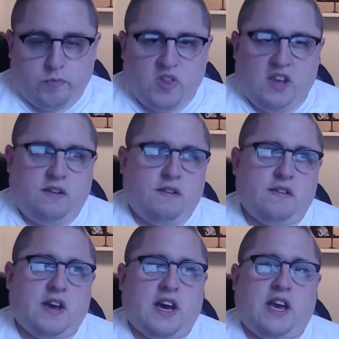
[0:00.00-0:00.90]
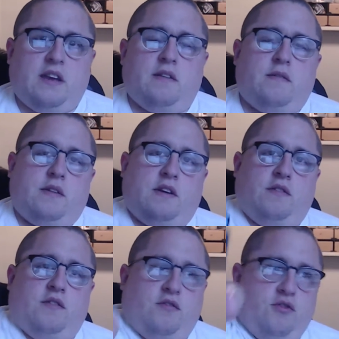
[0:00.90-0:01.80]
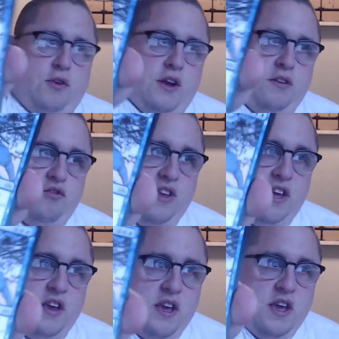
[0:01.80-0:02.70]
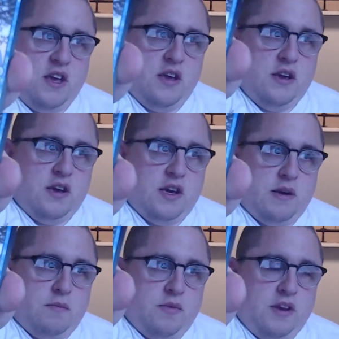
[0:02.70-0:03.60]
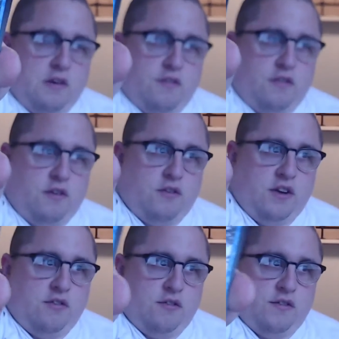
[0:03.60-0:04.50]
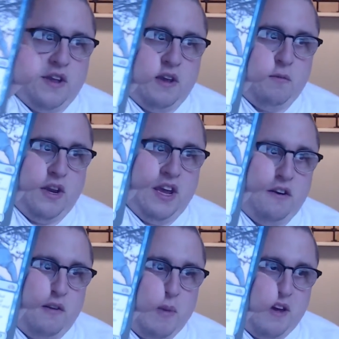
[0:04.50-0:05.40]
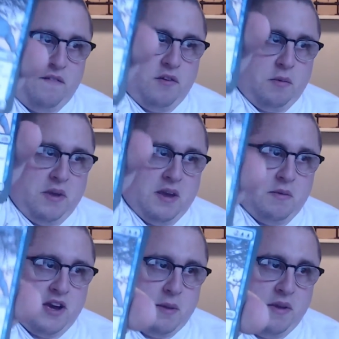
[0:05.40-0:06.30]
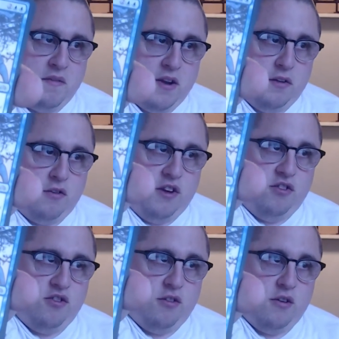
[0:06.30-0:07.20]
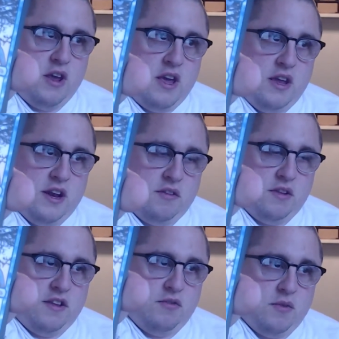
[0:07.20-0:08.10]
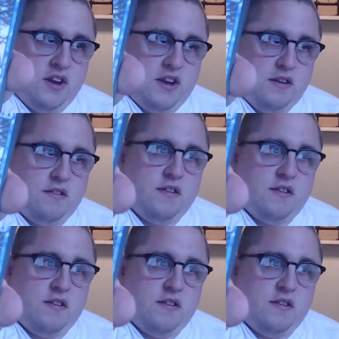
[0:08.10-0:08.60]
This guy I was showing initially, there are certain creatures that when they enter the battlefield can become a copy of another creature. That's what this one does.